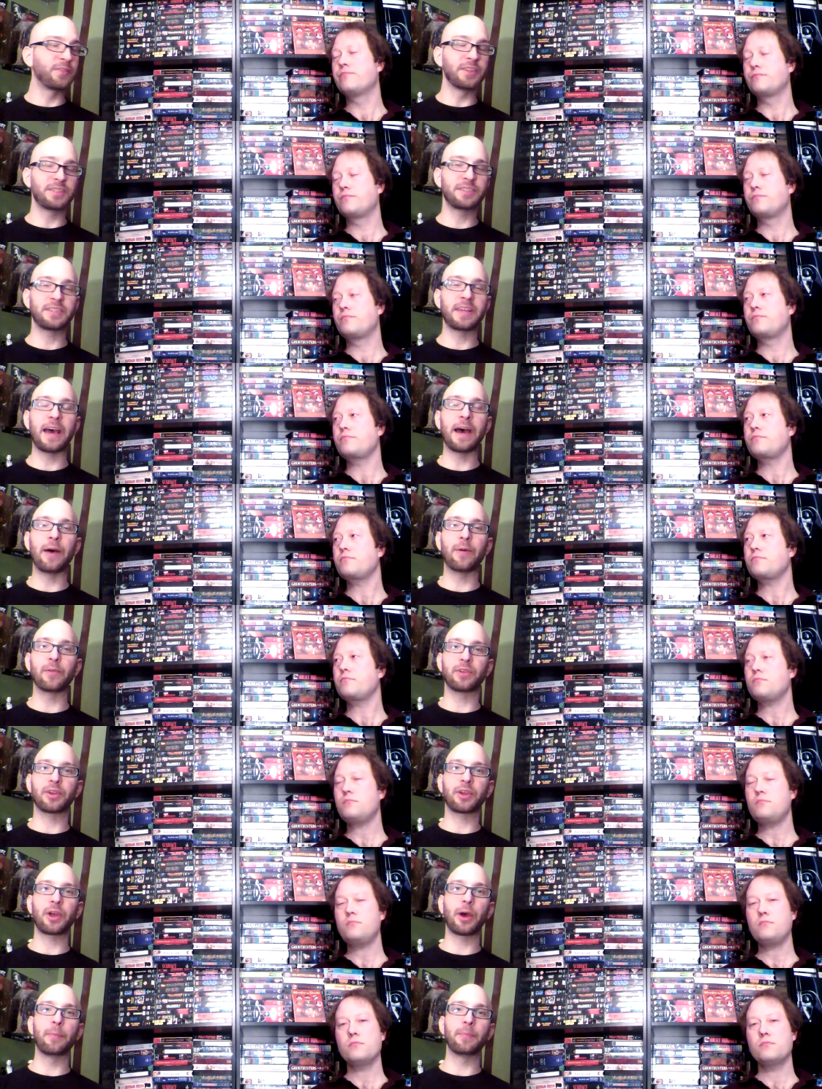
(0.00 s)
Speaker 1: Like, I mean,
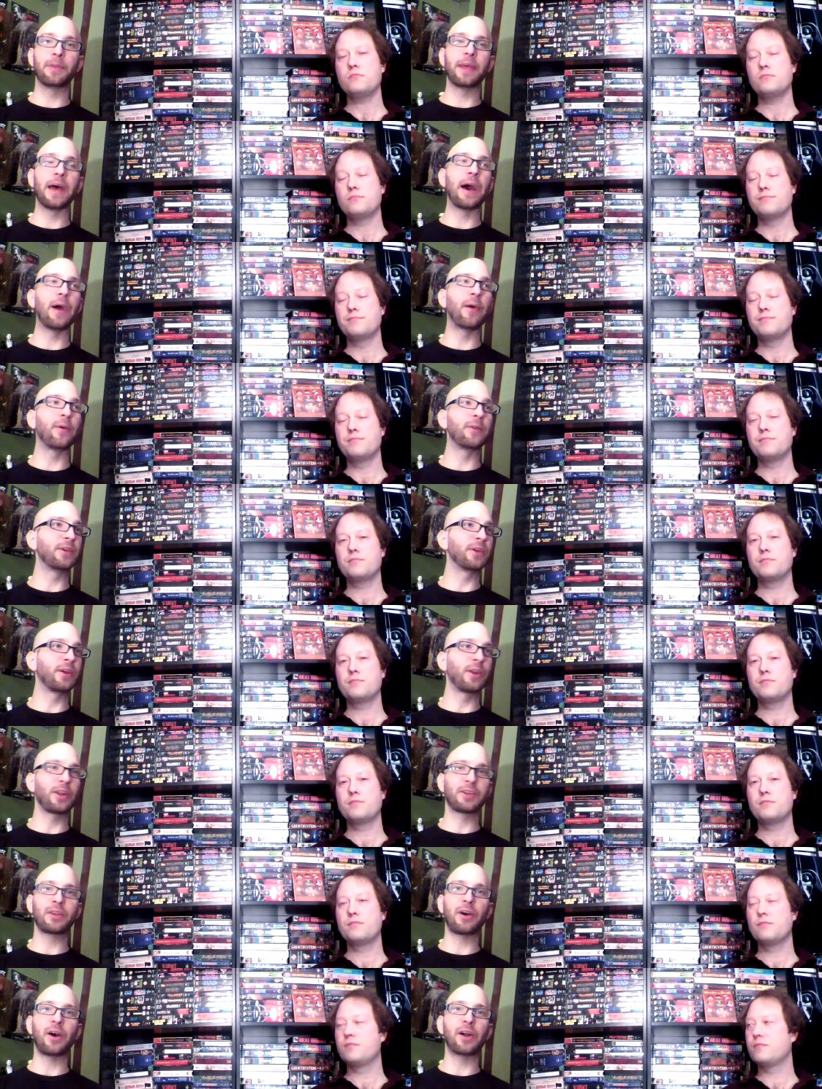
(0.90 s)
the,
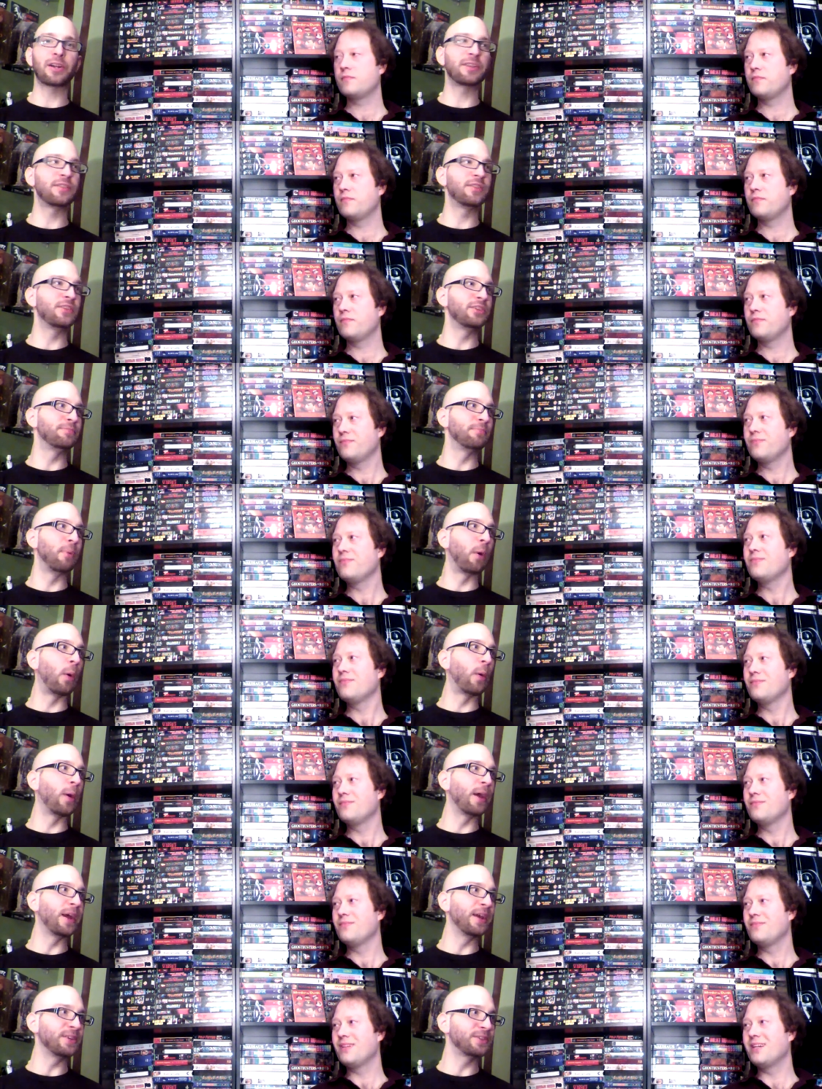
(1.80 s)
you know, the
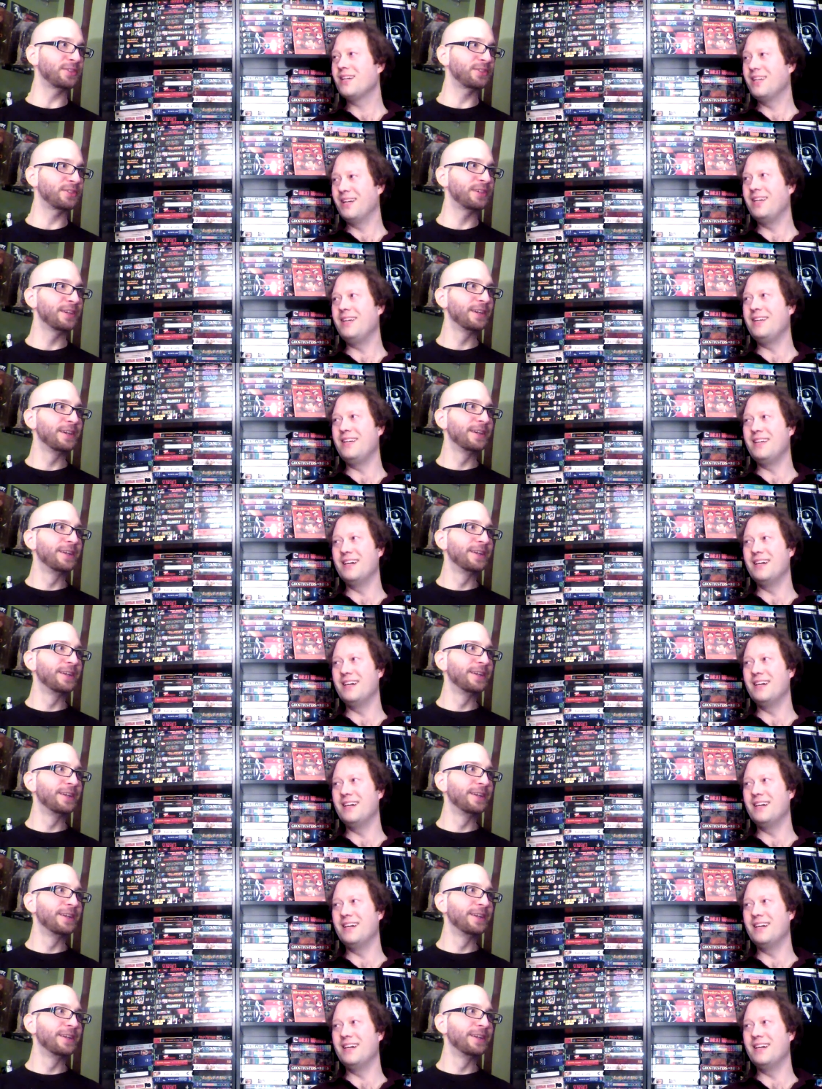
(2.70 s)
content and how we